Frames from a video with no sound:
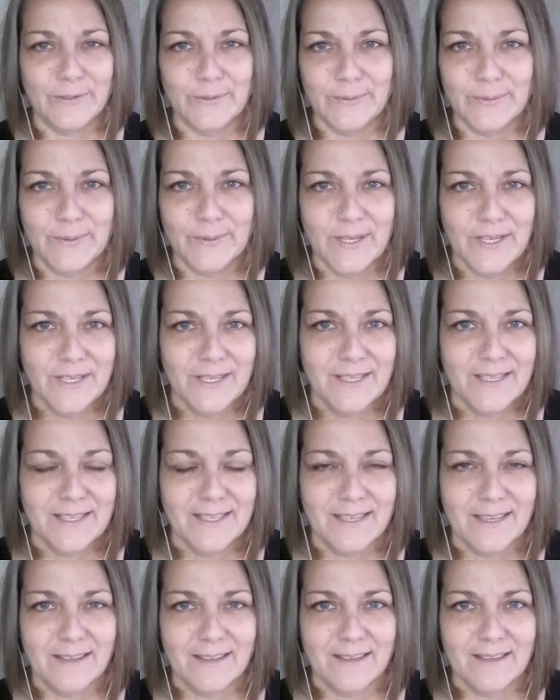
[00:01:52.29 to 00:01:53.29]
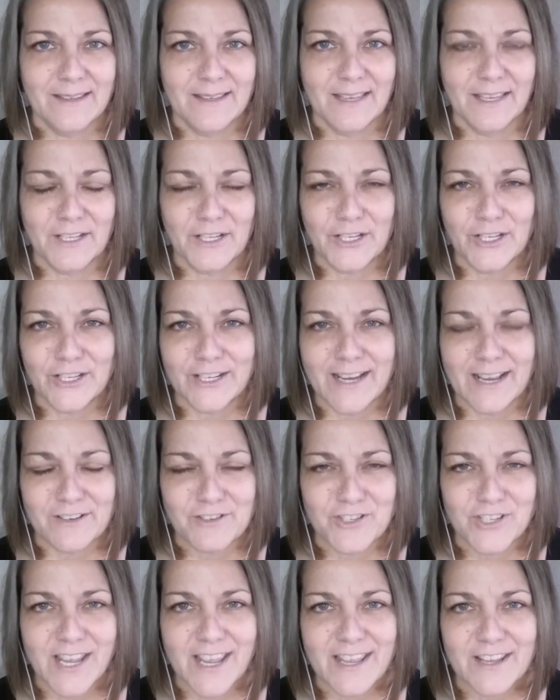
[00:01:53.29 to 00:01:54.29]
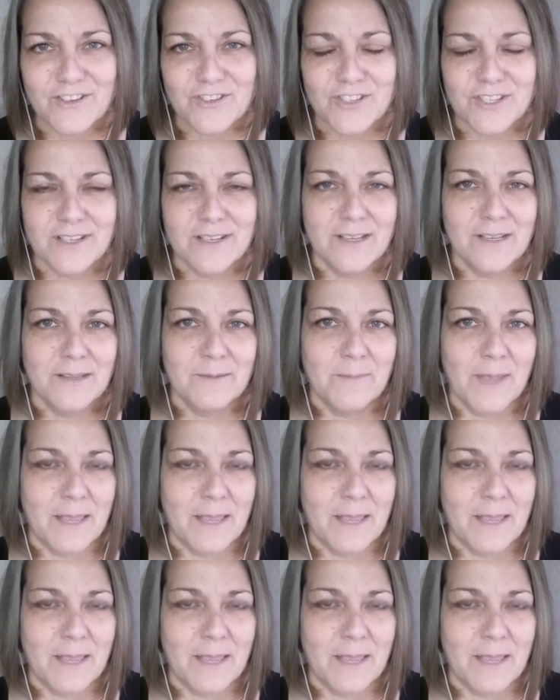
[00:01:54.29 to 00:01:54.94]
You get a good education,